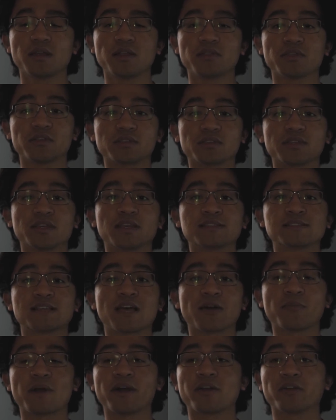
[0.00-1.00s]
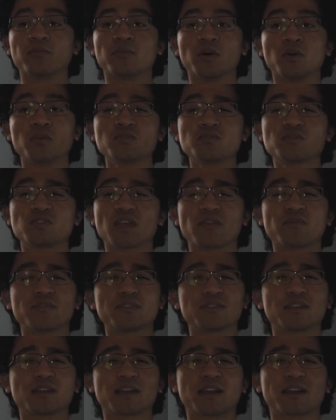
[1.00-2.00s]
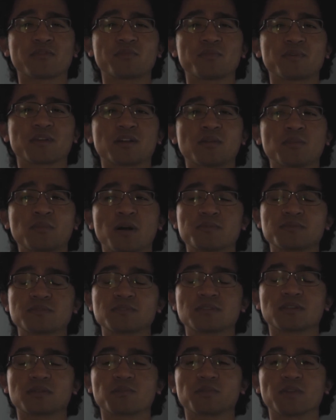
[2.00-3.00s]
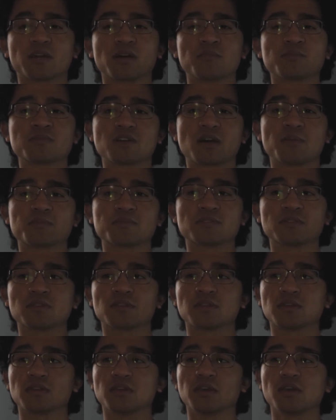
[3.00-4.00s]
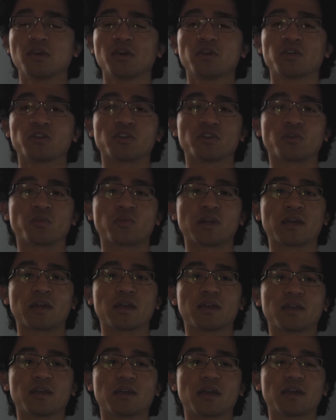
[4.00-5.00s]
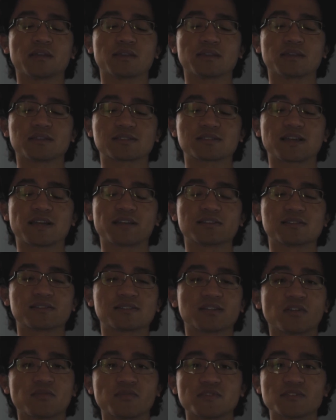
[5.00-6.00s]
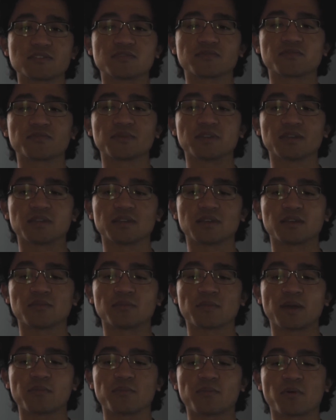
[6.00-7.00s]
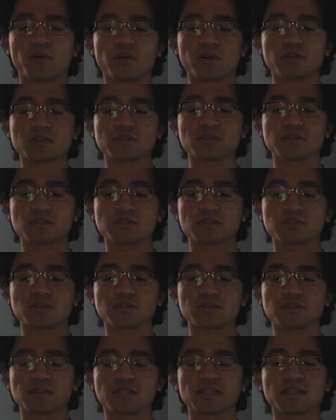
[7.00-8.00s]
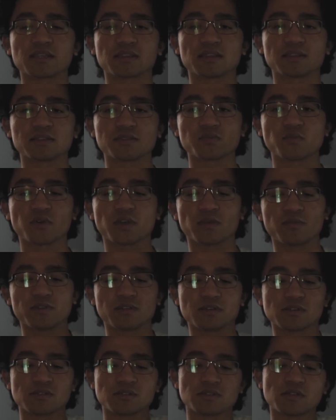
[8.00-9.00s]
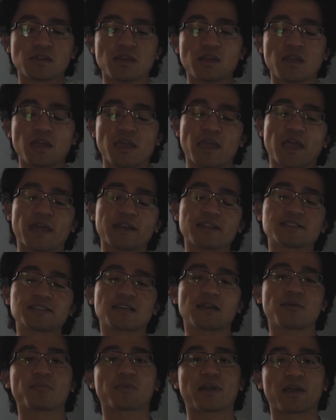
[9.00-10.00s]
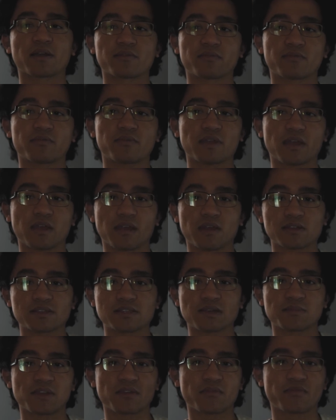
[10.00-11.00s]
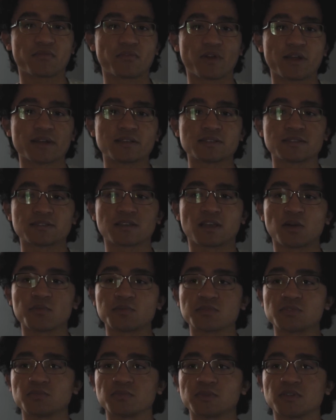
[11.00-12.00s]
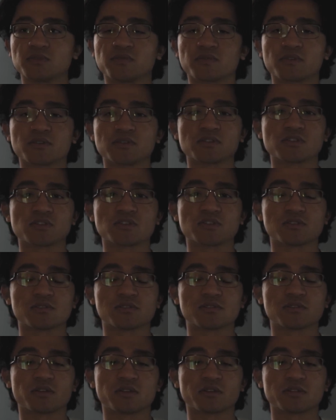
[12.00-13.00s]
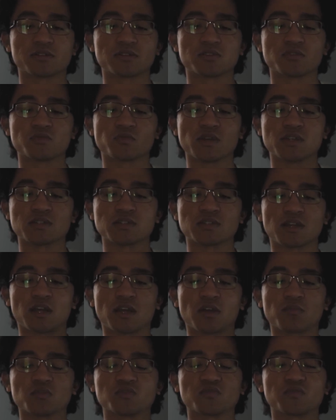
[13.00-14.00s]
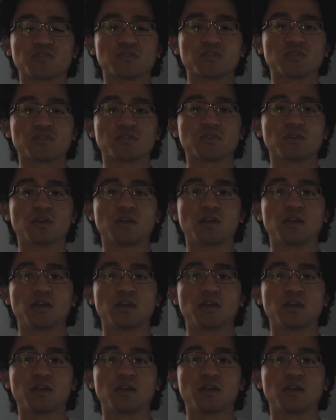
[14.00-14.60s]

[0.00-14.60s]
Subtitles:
the things that matter most, everything kind of becomes obsolete. It's kind of selfish of me in my part to think this way, because anytime that friends come to me for a certain situation, I almost feel